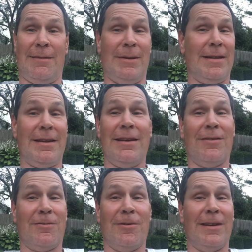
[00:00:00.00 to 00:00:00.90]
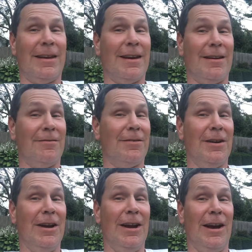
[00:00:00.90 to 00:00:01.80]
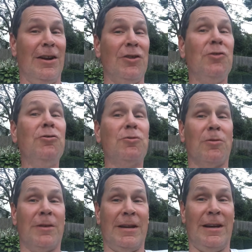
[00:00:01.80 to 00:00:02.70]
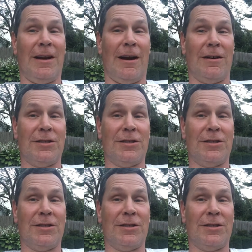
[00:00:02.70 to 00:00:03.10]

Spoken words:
I mean, the thing is really kind of an unusual looking car.